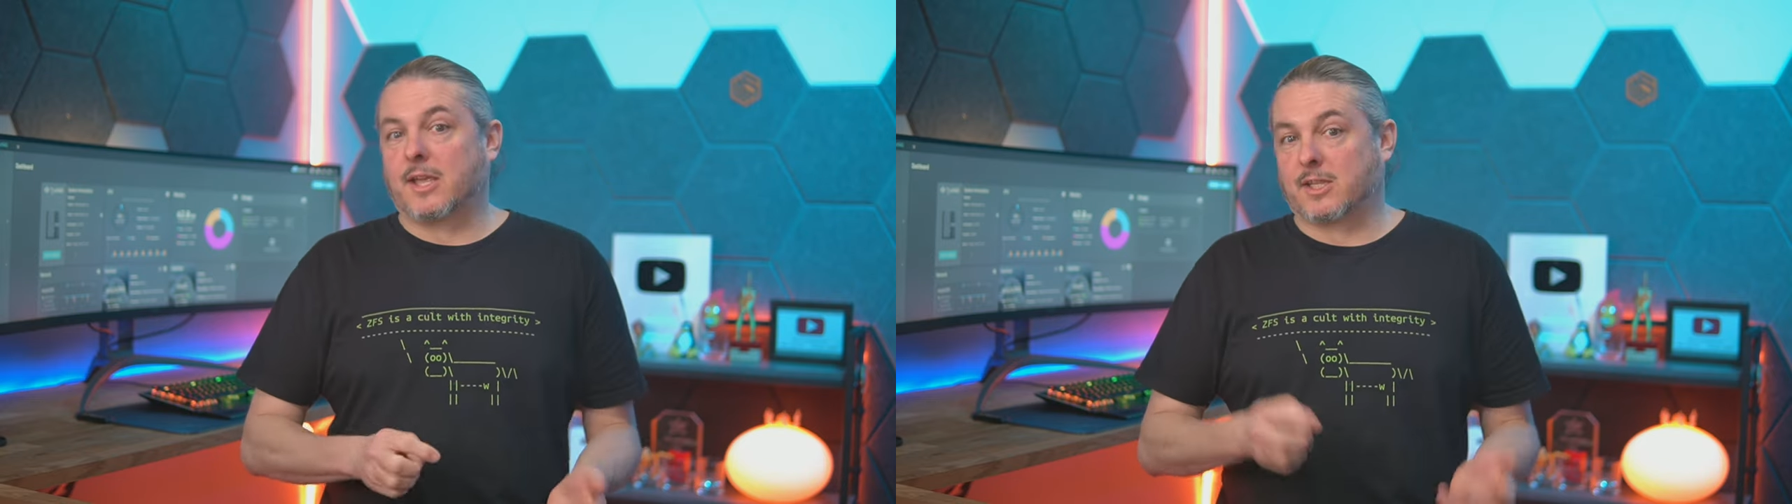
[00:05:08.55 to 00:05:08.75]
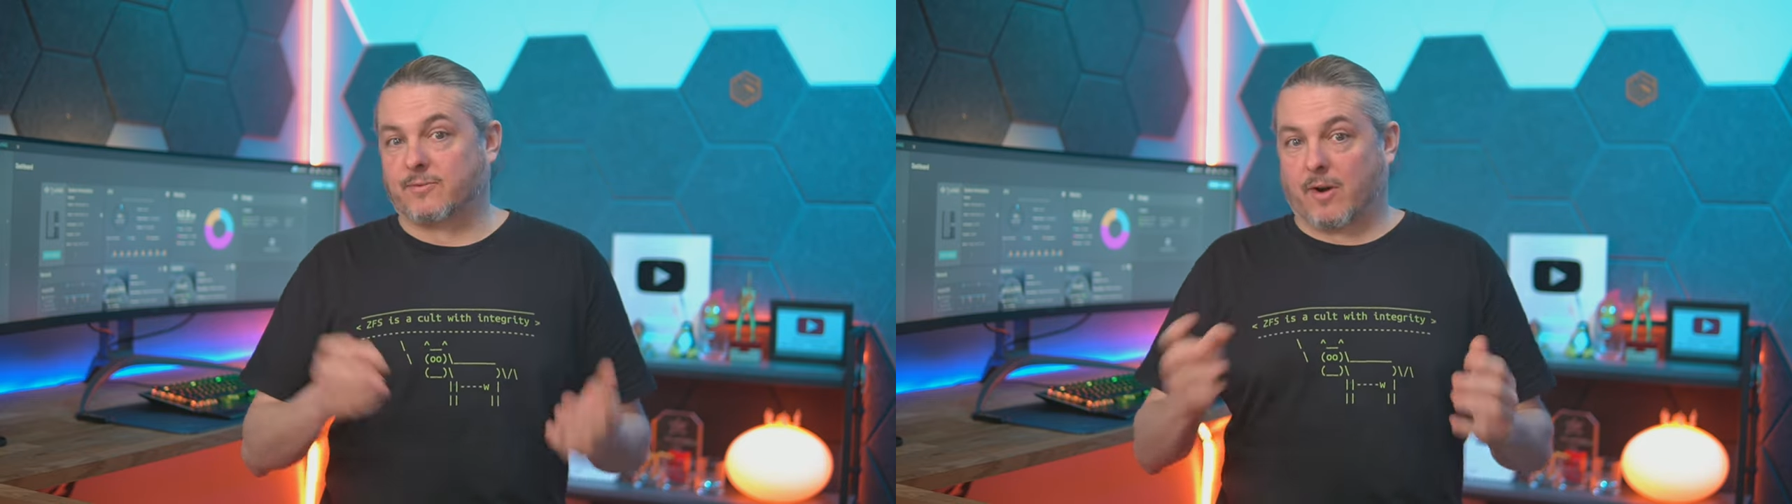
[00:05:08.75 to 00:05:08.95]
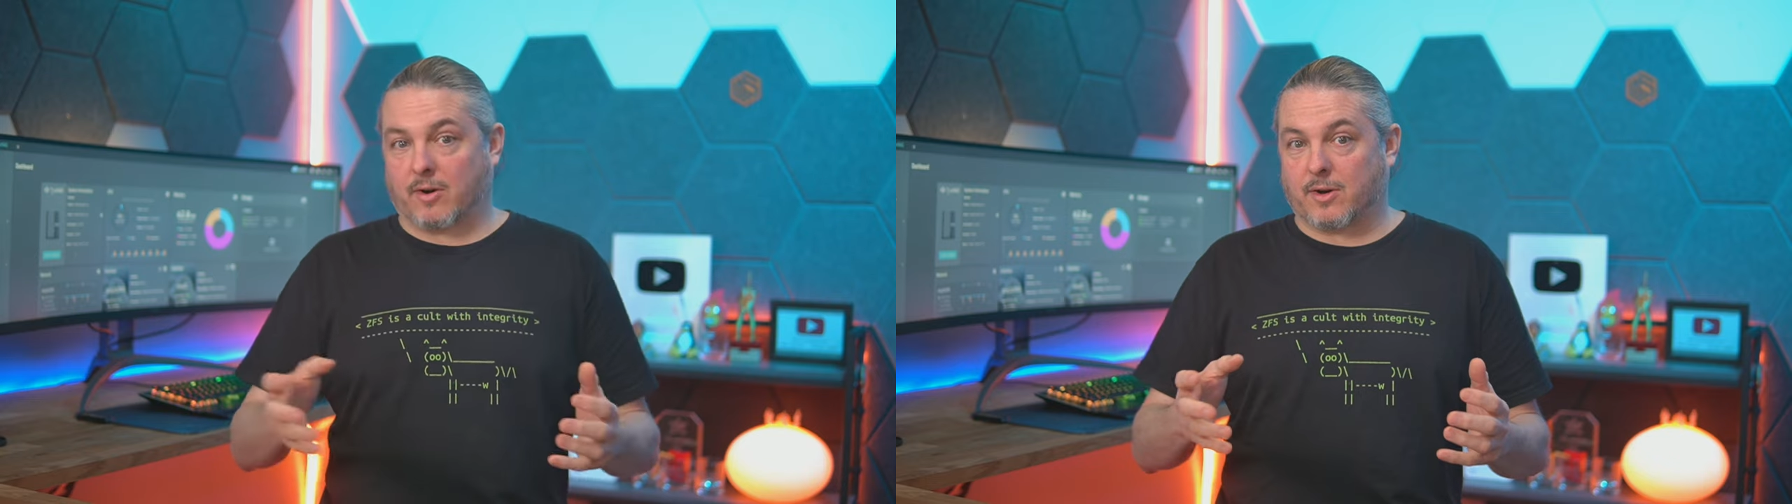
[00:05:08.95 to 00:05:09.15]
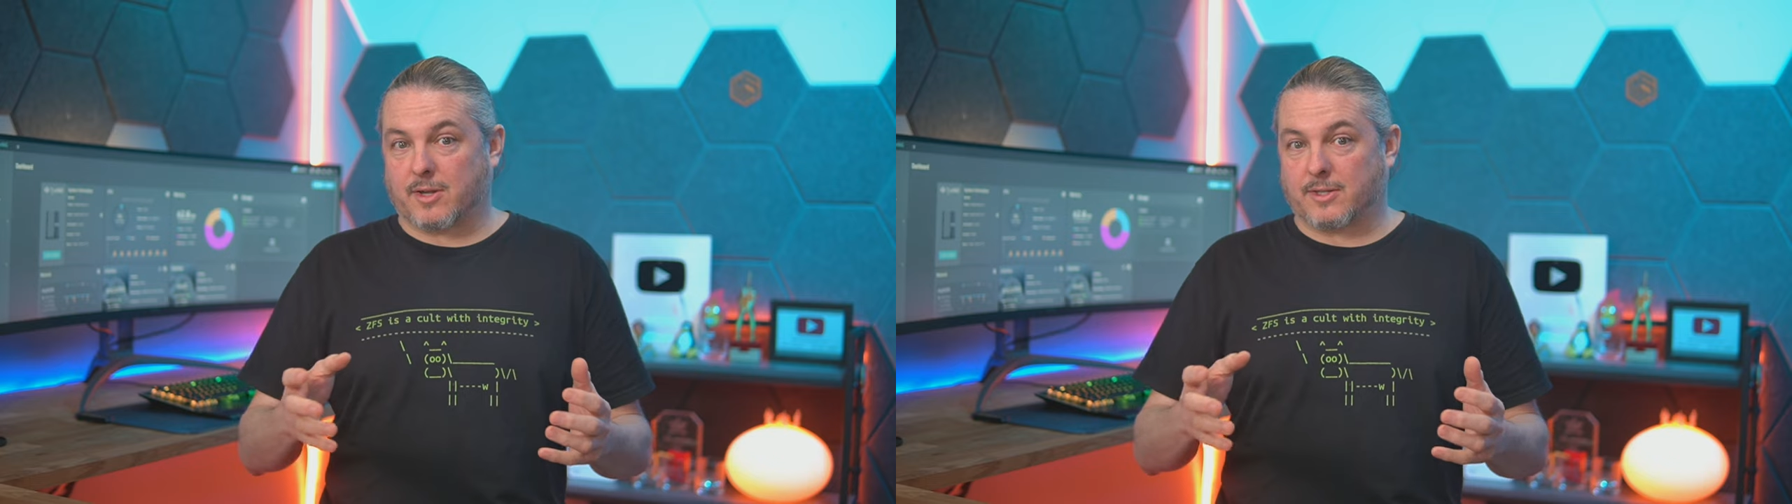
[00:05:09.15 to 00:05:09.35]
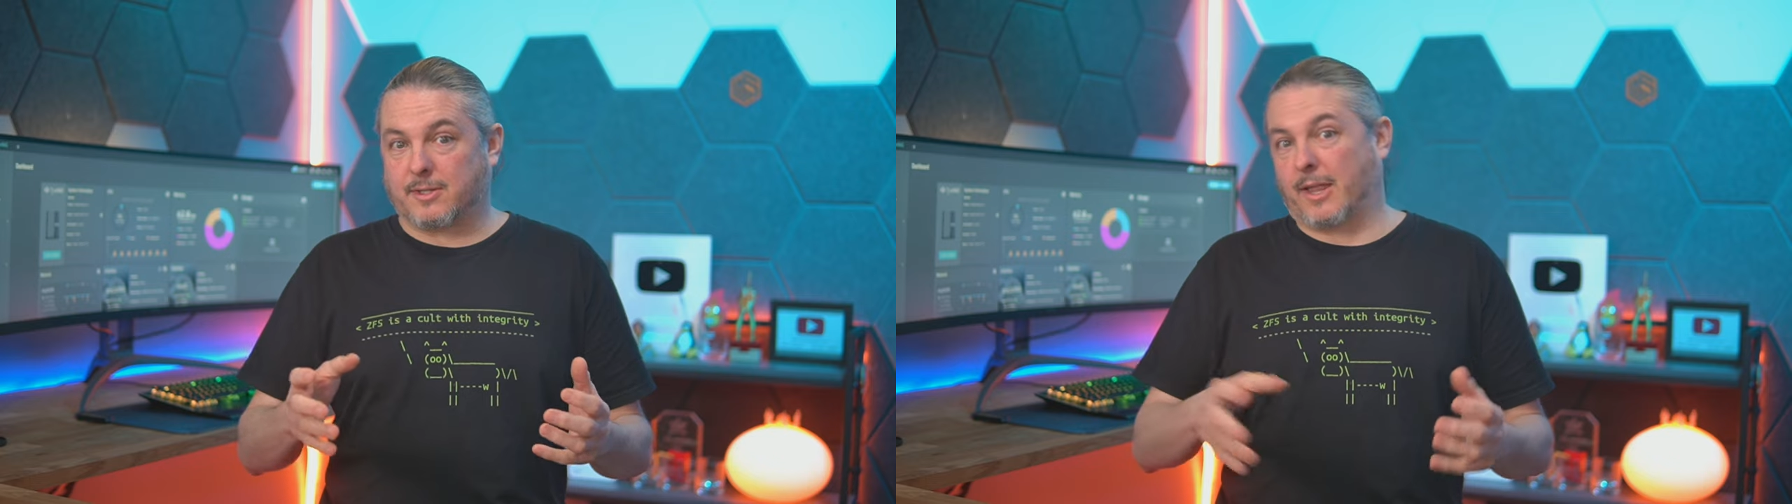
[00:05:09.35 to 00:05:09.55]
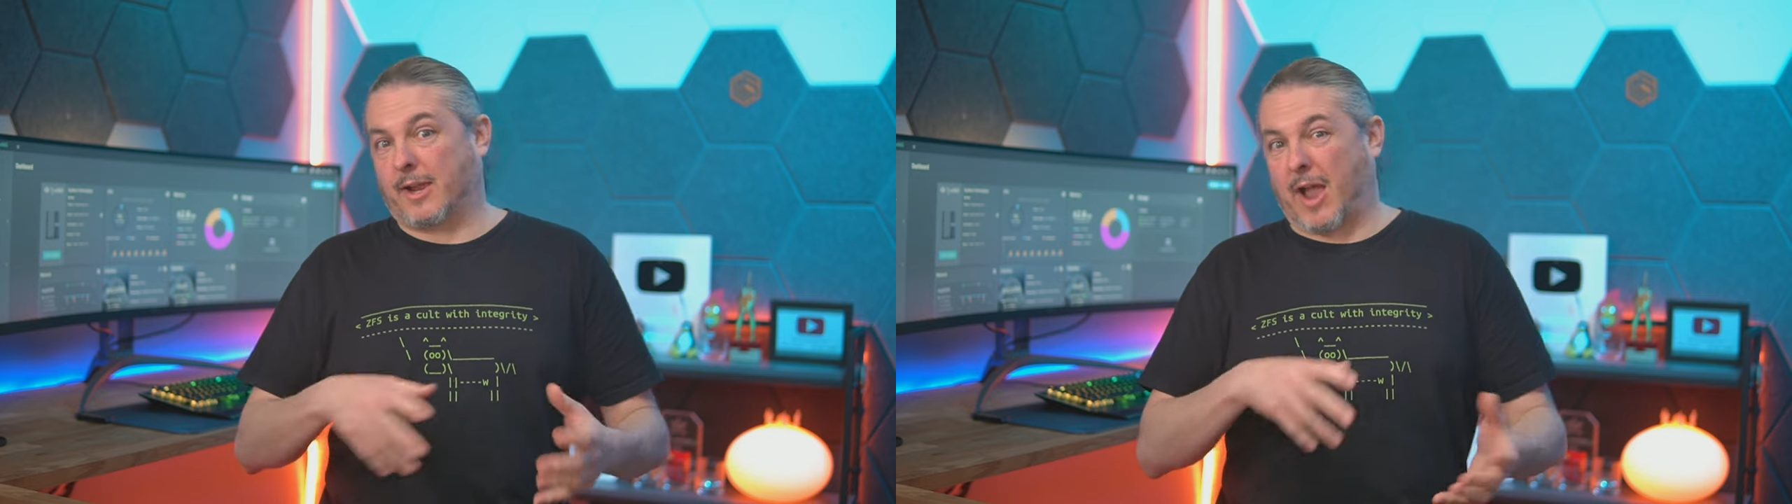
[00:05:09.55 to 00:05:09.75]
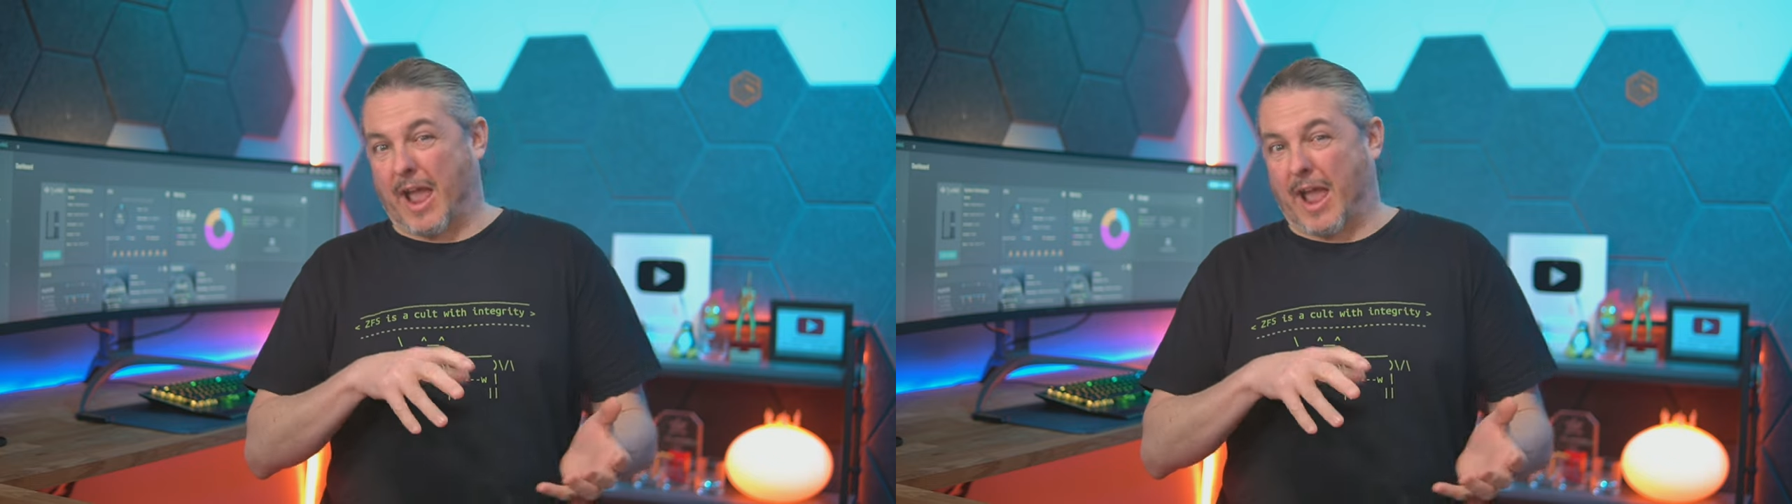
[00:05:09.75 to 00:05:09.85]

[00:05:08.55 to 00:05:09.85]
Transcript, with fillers: As far as like